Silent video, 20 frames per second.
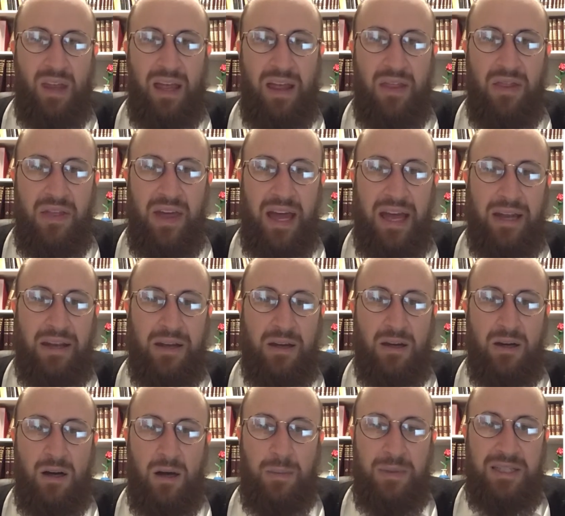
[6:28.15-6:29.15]
then
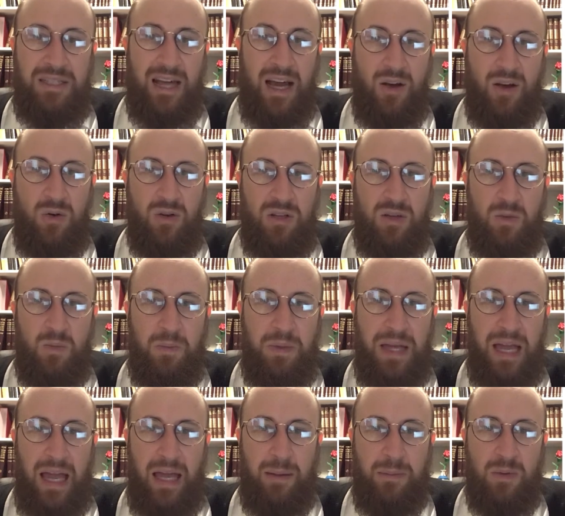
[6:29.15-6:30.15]
he's not going to be
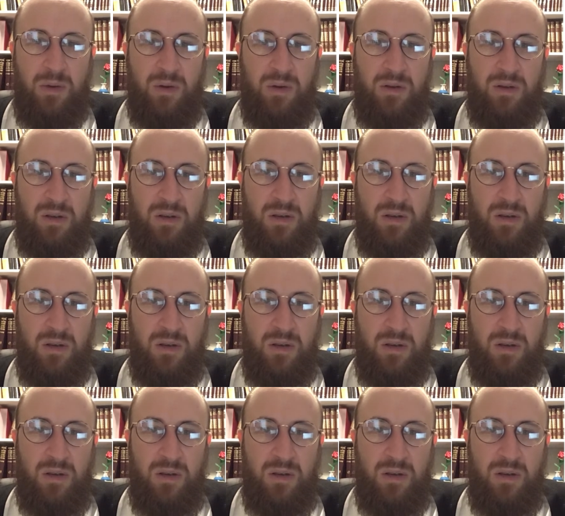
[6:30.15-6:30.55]
able